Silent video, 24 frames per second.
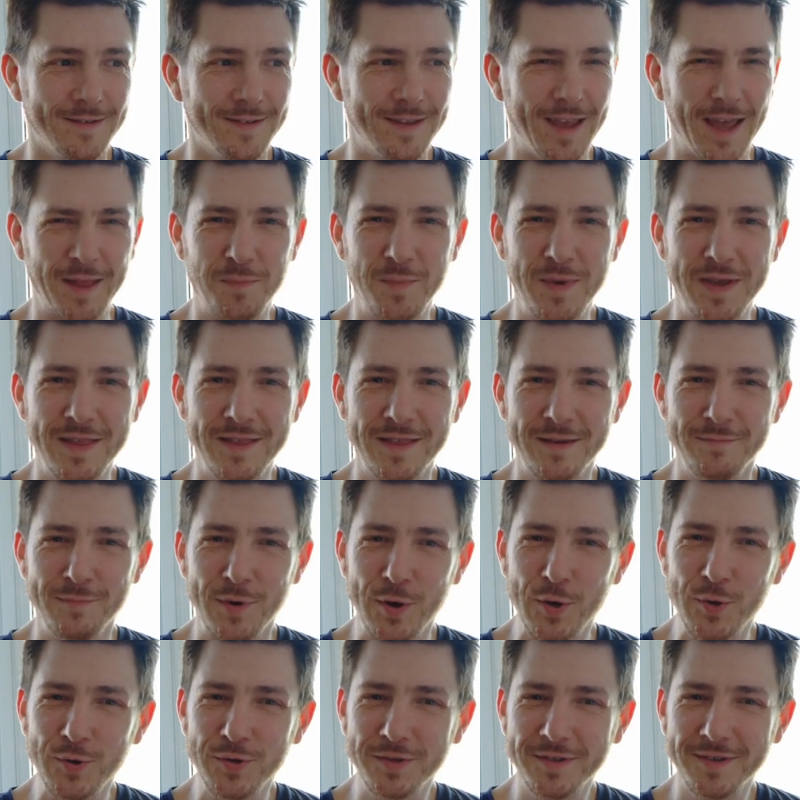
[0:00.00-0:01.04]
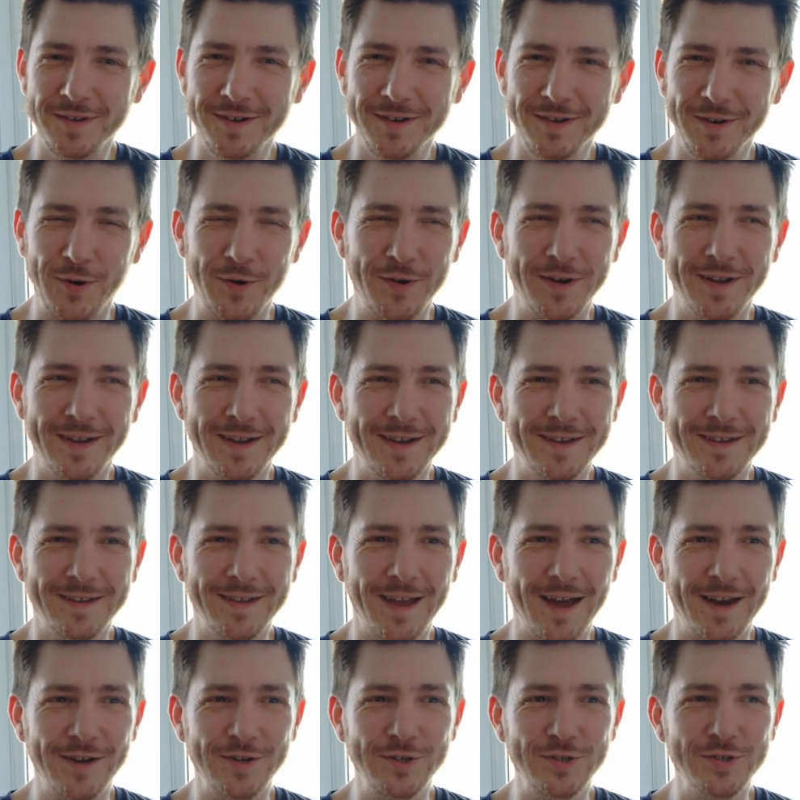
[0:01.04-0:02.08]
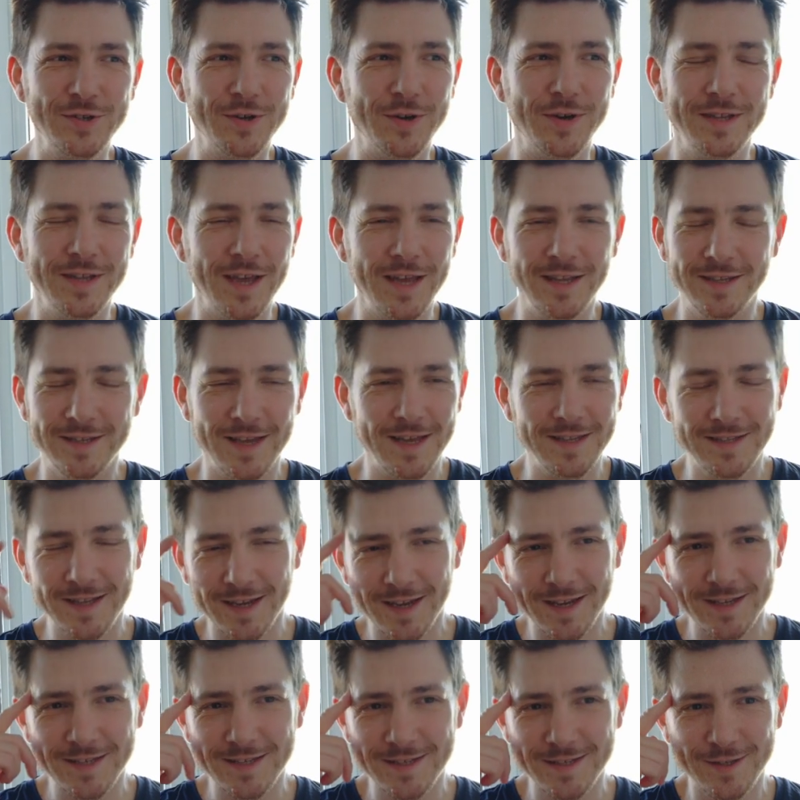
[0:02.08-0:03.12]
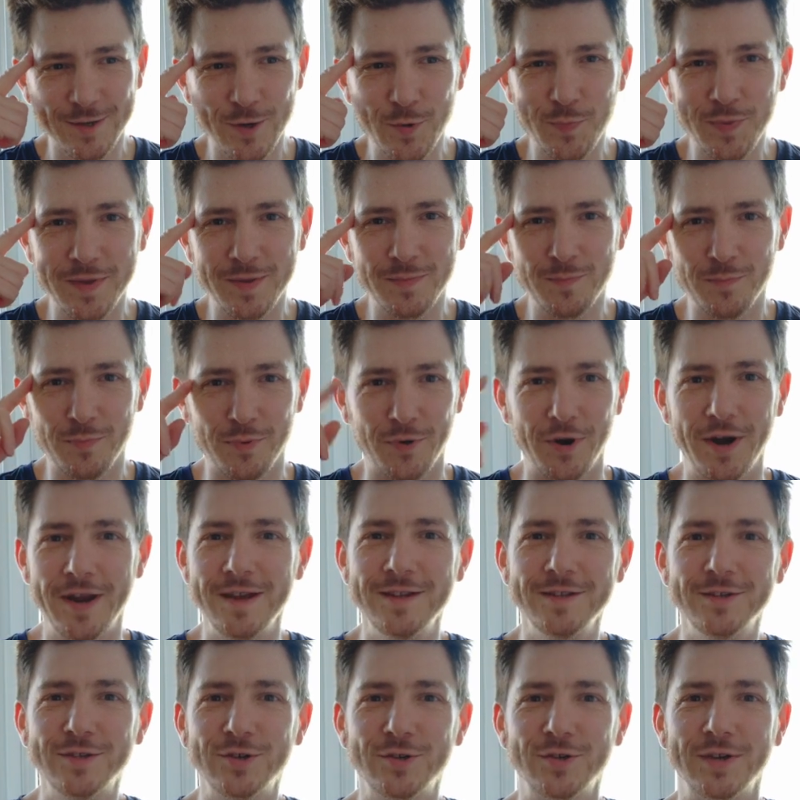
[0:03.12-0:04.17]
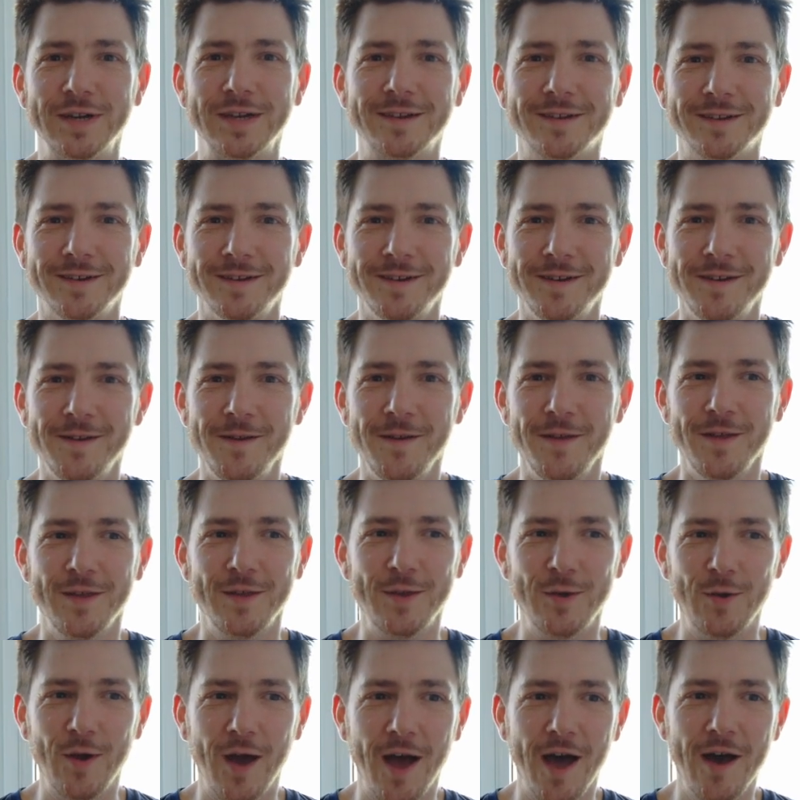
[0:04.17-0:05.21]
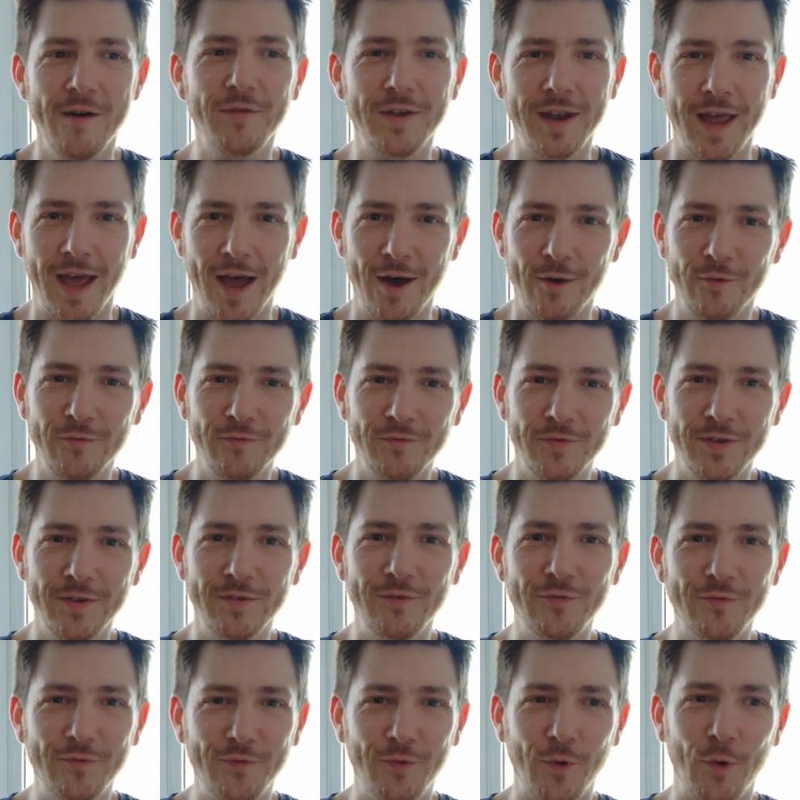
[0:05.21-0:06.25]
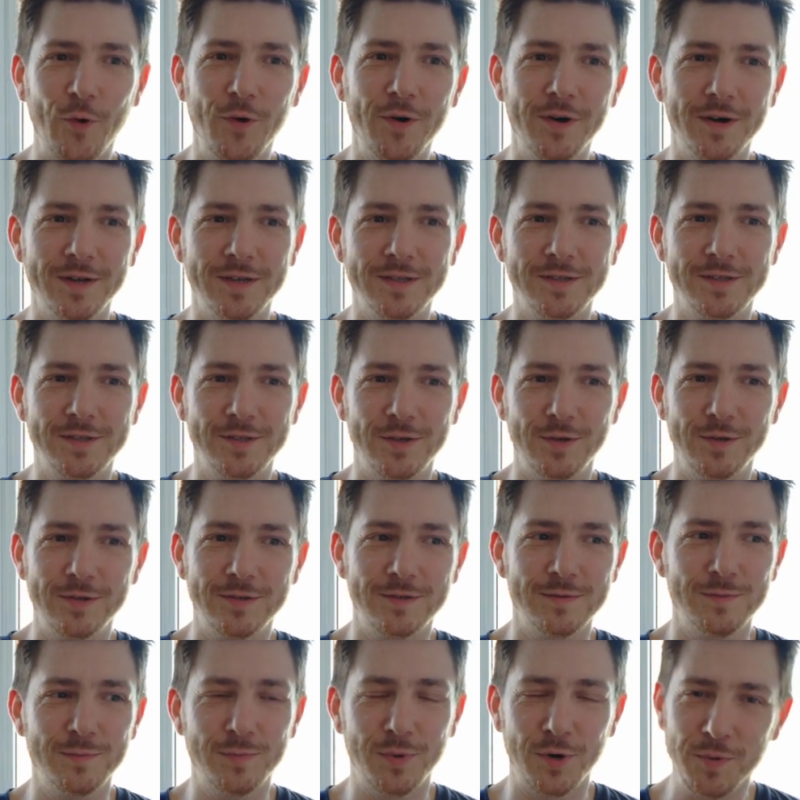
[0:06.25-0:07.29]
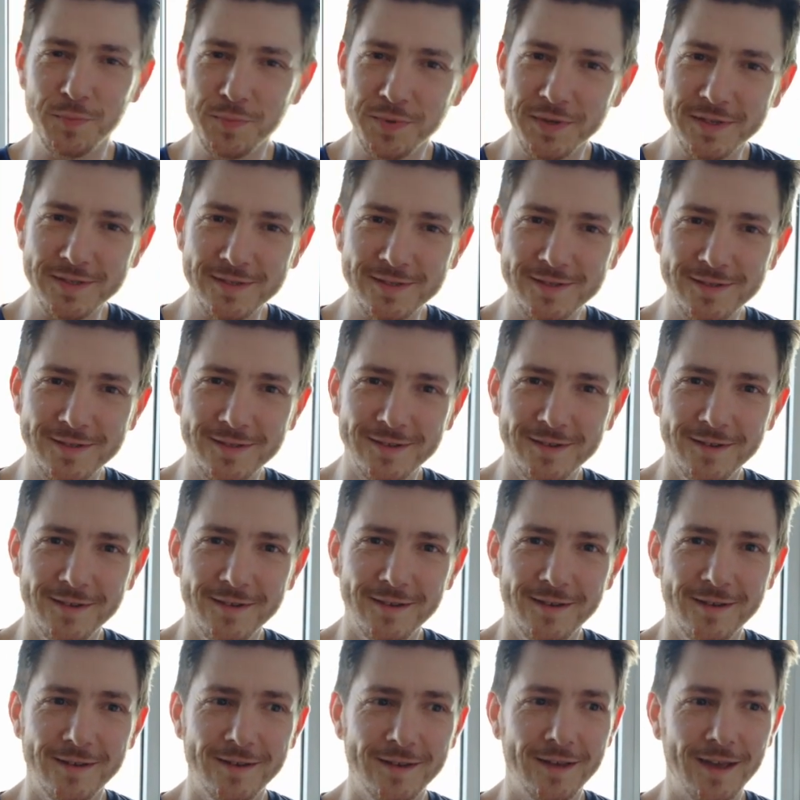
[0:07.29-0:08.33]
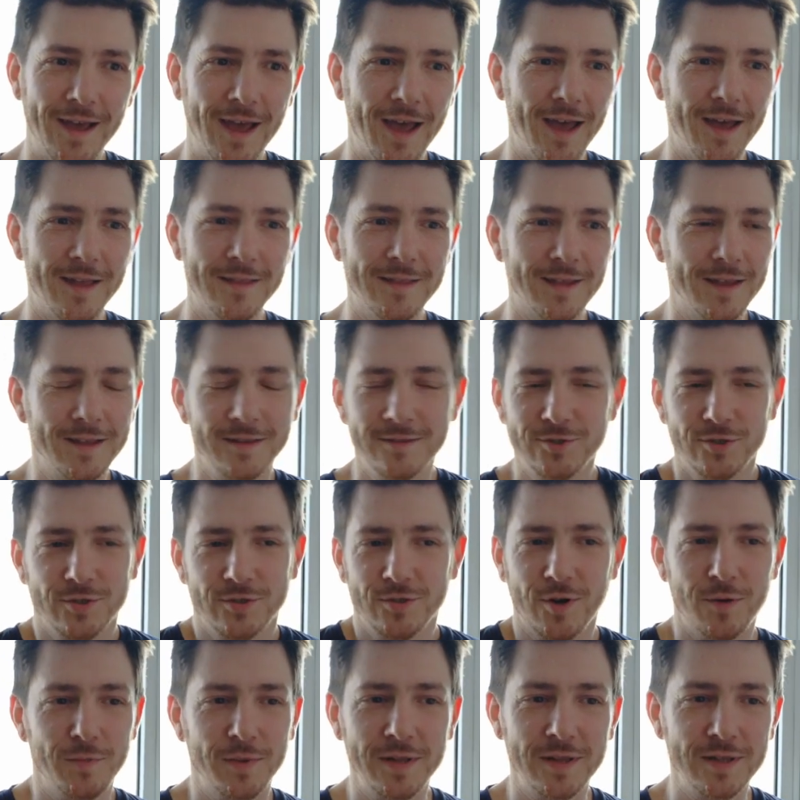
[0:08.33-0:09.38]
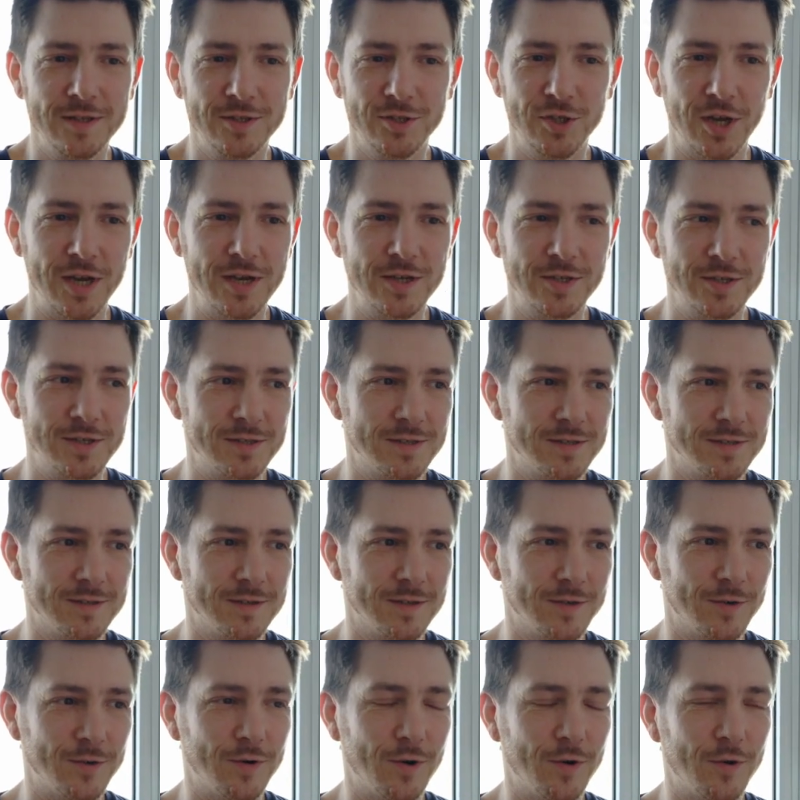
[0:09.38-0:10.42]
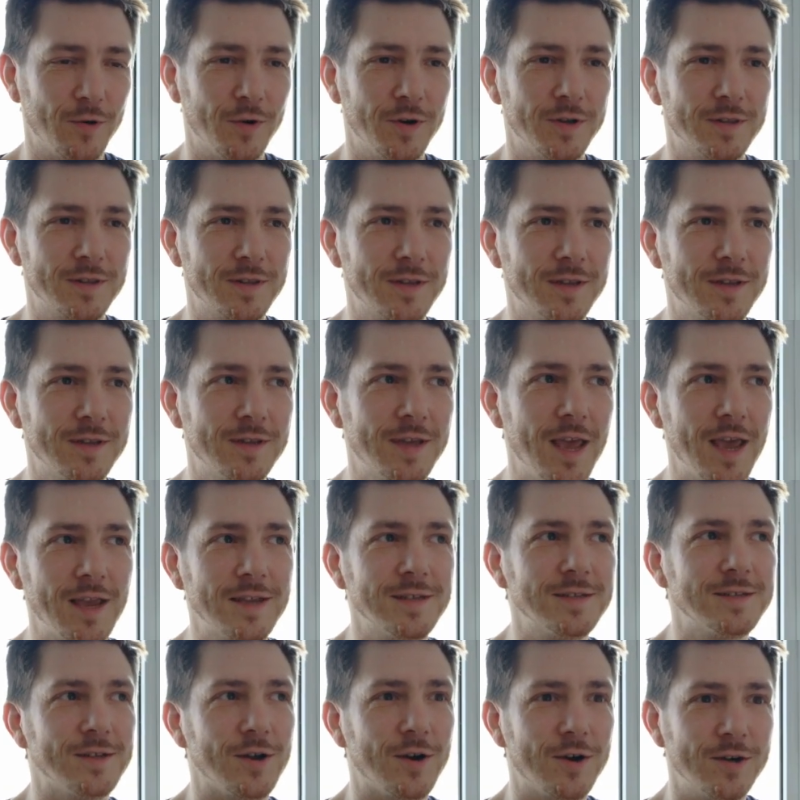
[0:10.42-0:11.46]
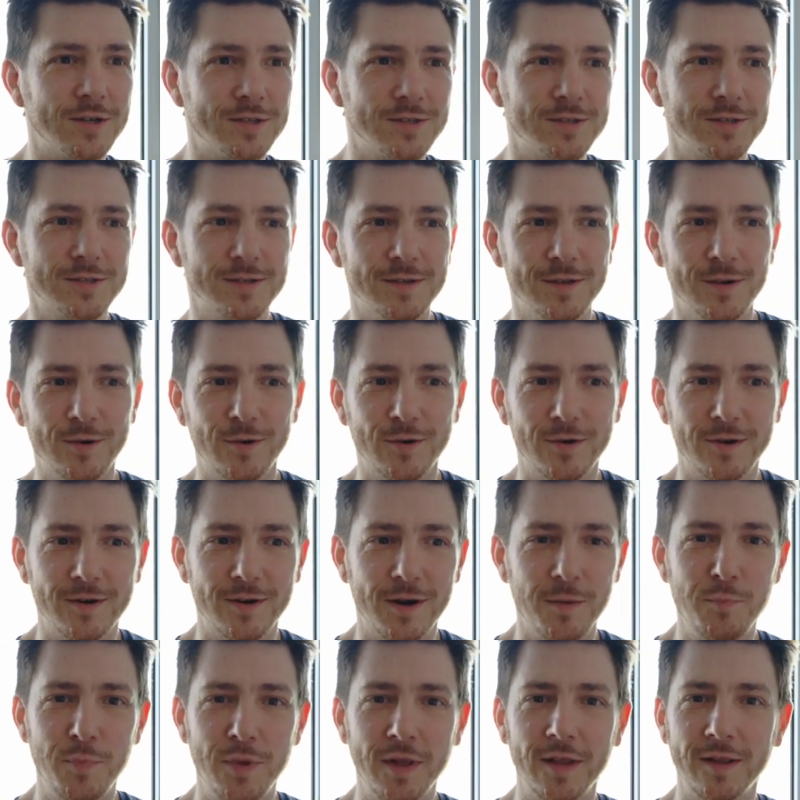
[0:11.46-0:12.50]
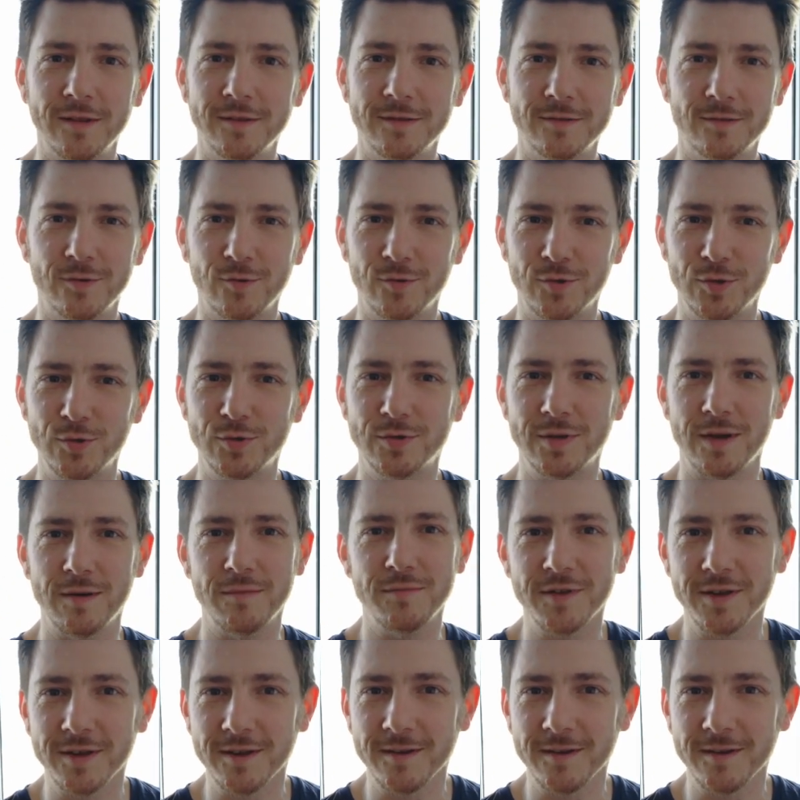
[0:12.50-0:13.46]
get me in the mood, or like, I don't know, it's like a stupid brain trick. You have an outfit for a certain purpose, and it completely changes or kickstarts your ability to do something.